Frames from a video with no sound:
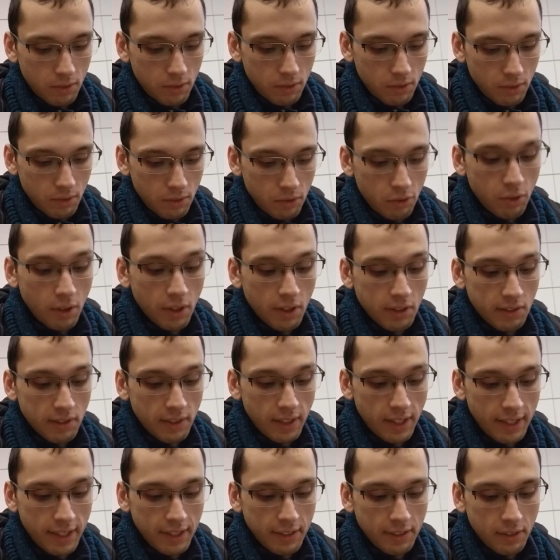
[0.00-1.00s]

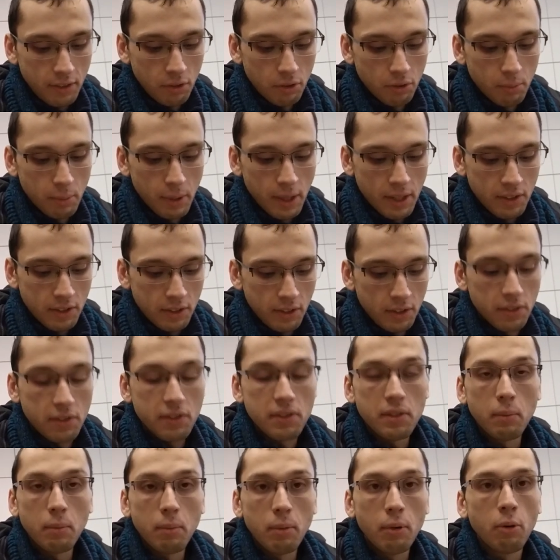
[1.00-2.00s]
translate your bachelor's
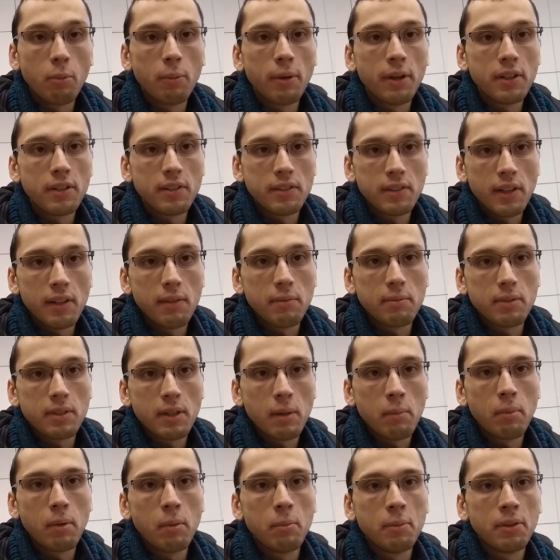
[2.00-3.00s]
diploma and
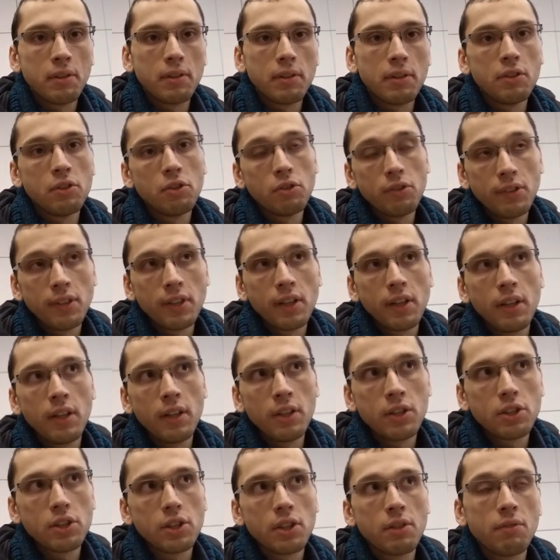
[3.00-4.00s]
supplement into
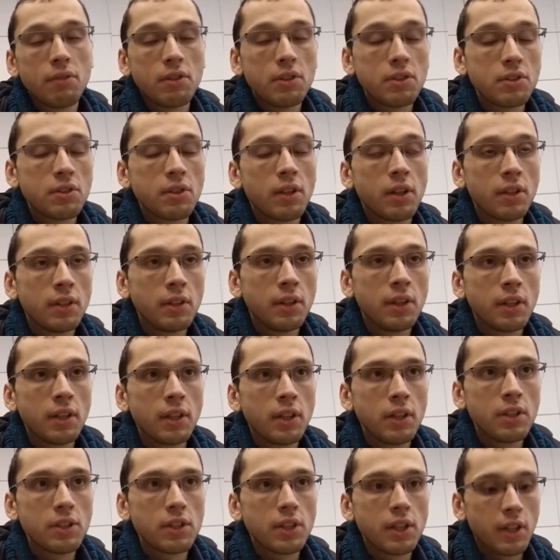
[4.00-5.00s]
English if it's not in
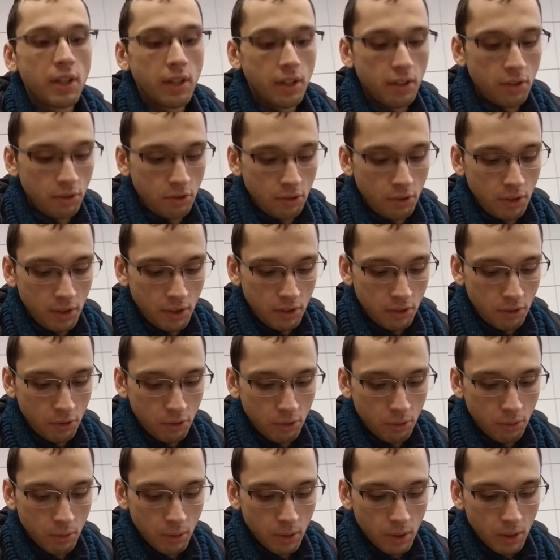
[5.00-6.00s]
English, and you need
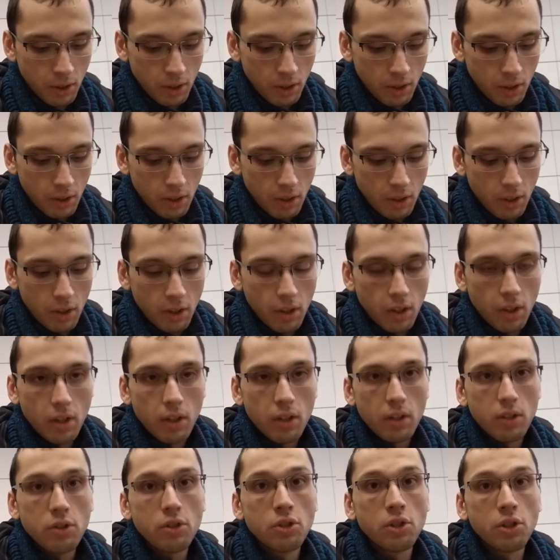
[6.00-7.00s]
to
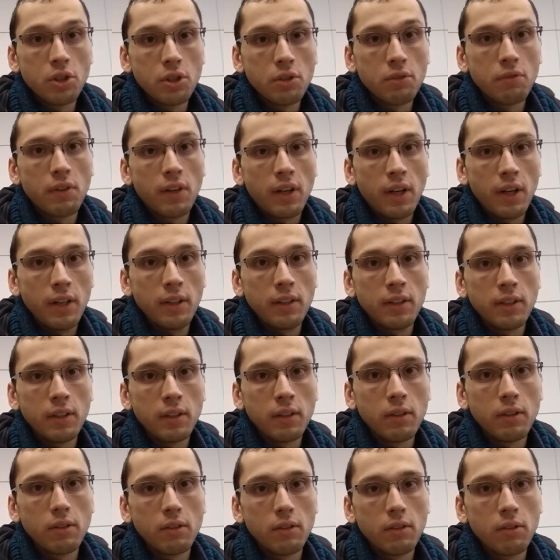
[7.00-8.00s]
certify it
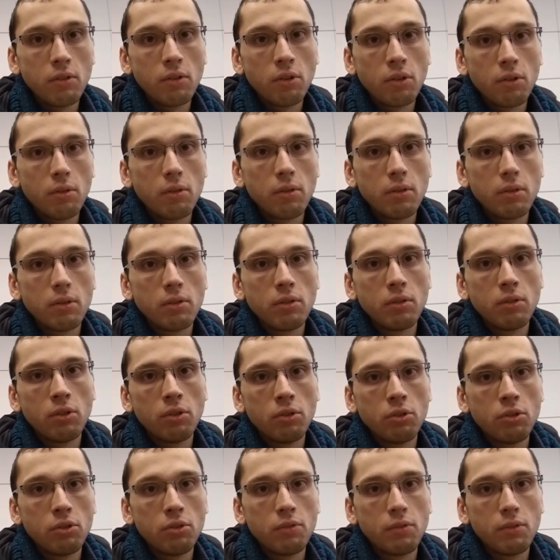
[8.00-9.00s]
and
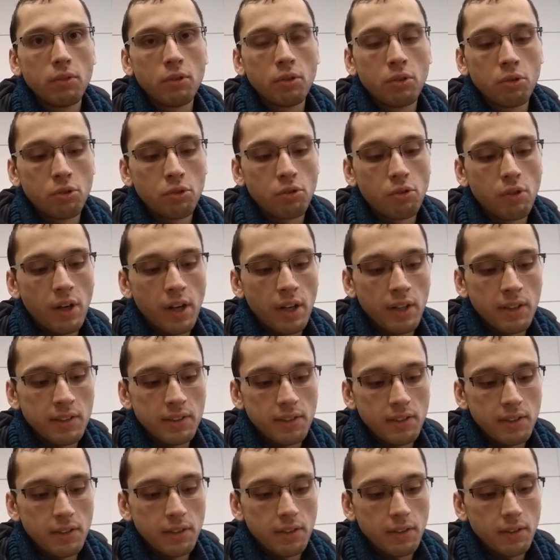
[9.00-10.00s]

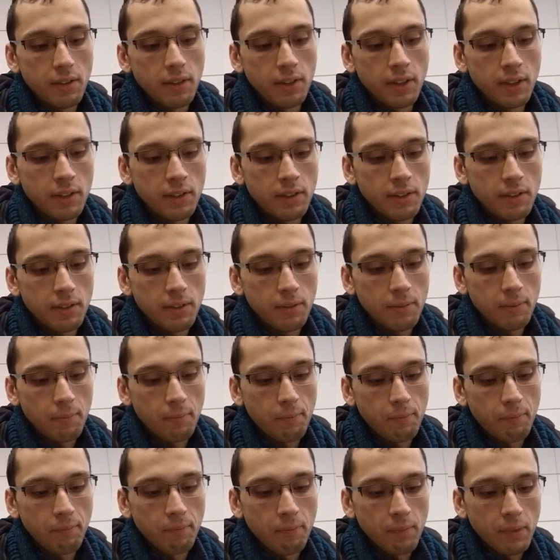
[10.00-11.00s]
notarized it,
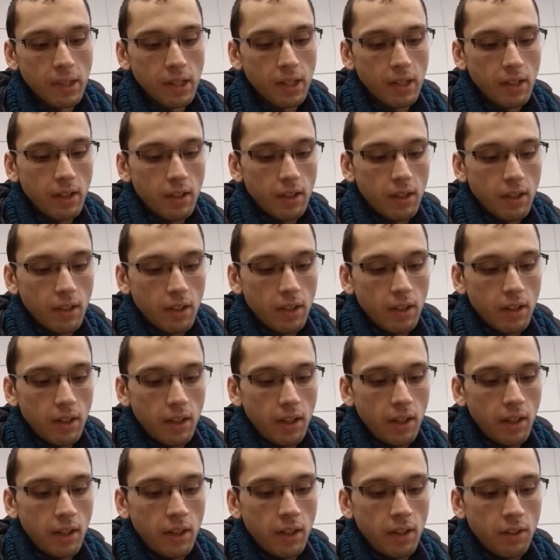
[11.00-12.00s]

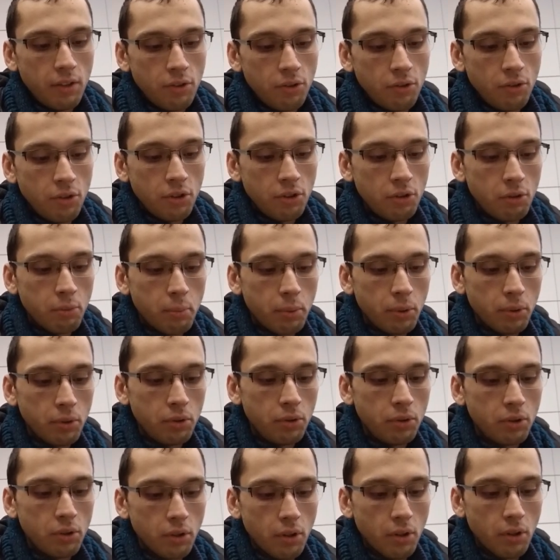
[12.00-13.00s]
and you need to put
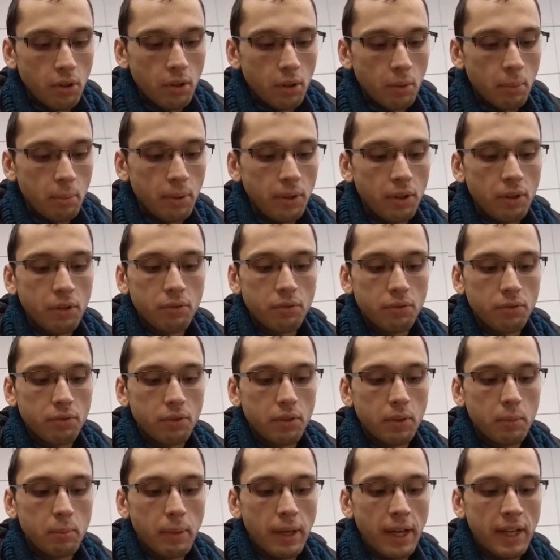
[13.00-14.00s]
your copy of the
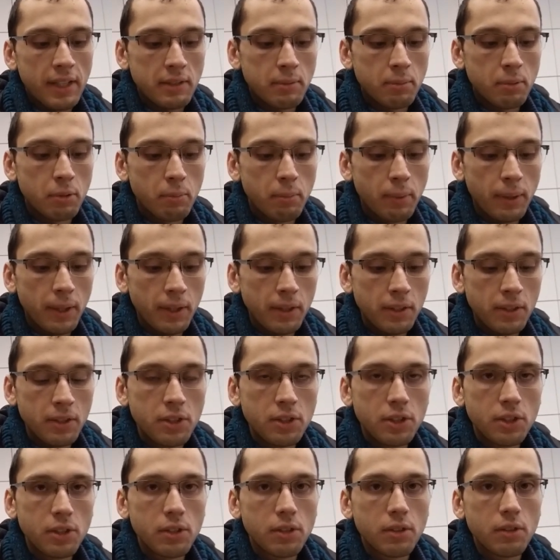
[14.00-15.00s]
passport page